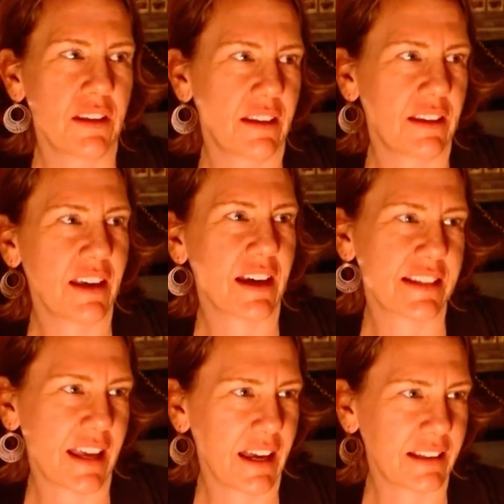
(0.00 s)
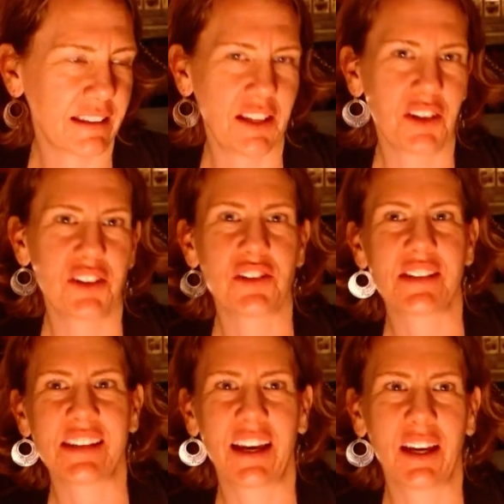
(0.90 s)
do yeah, before. Exactly, or sure.
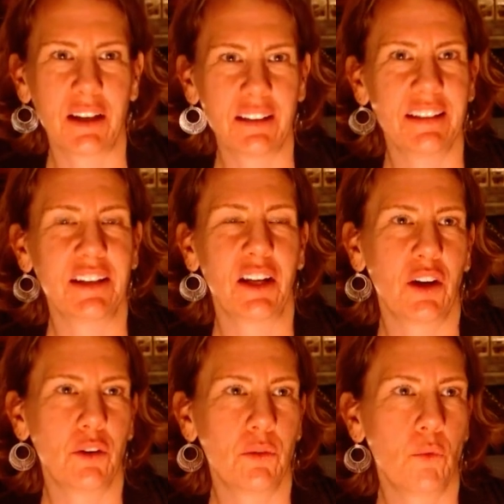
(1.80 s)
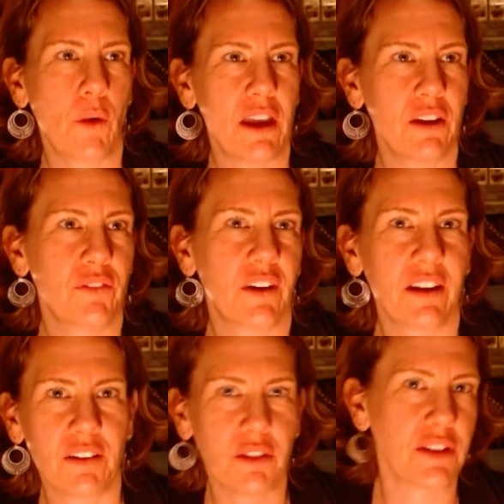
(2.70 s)
just, uh, you know, wave
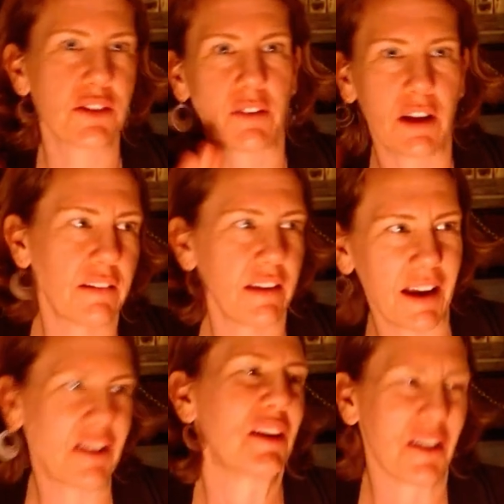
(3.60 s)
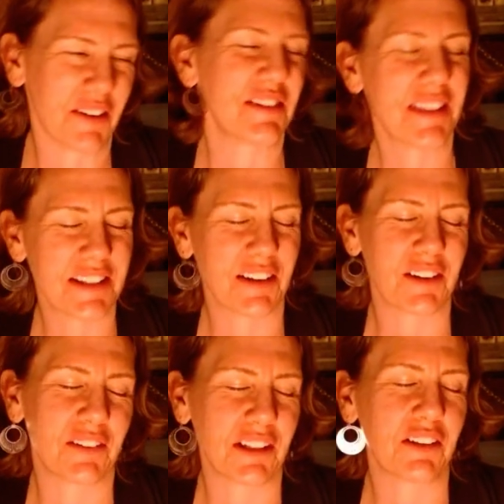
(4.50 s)
uh, things around in the air. You know, they started
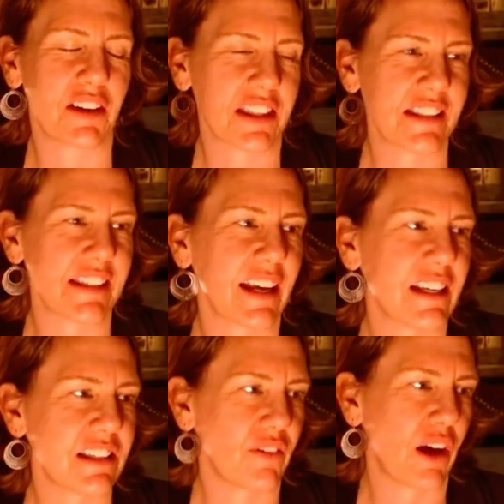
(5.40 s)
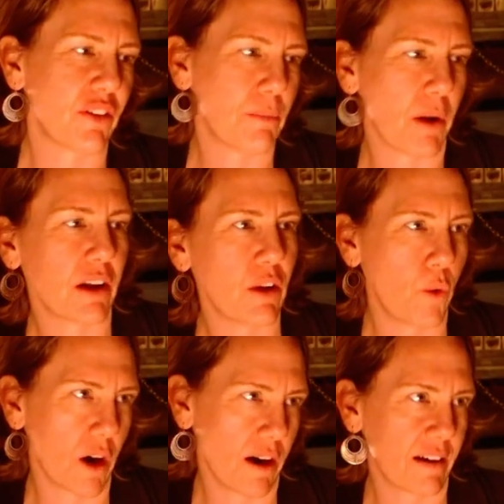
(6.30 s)
to really look at the science of how the body
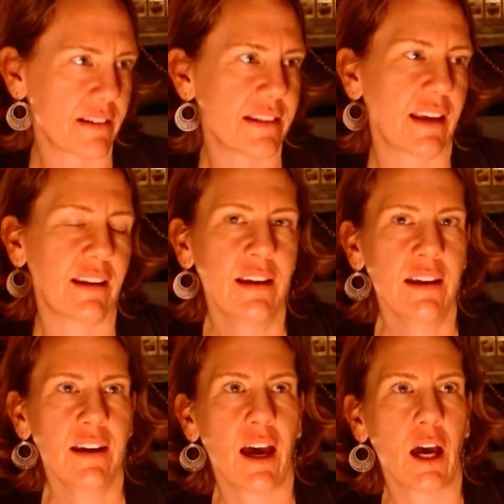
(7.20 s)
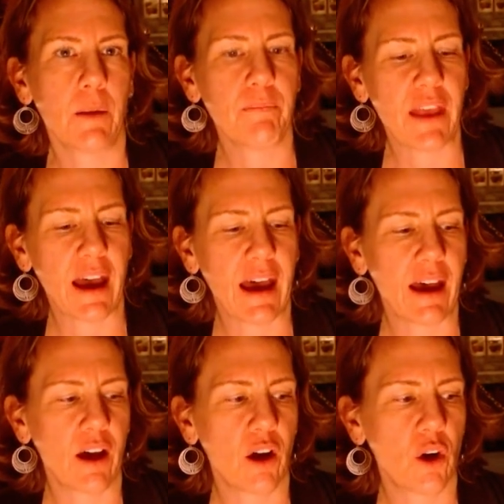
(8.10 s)
works and um,
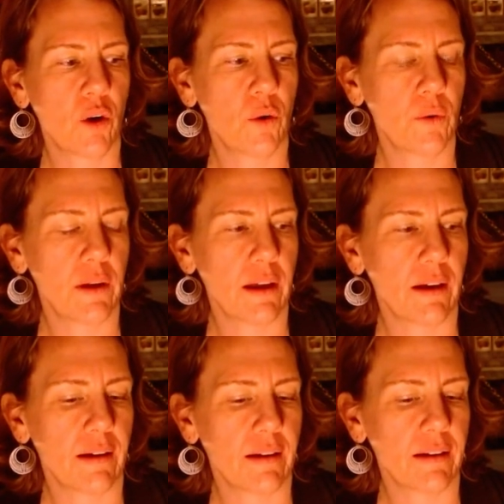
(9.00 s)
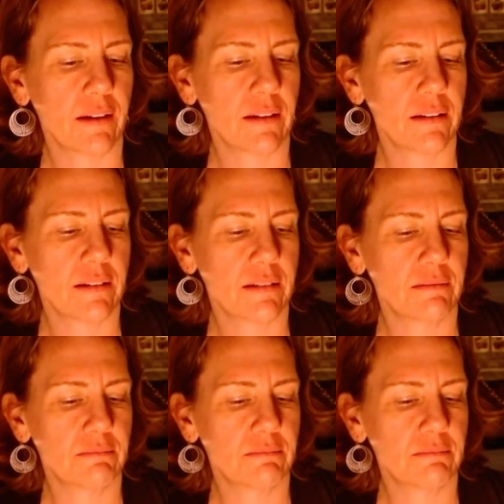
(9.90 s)
how, uh,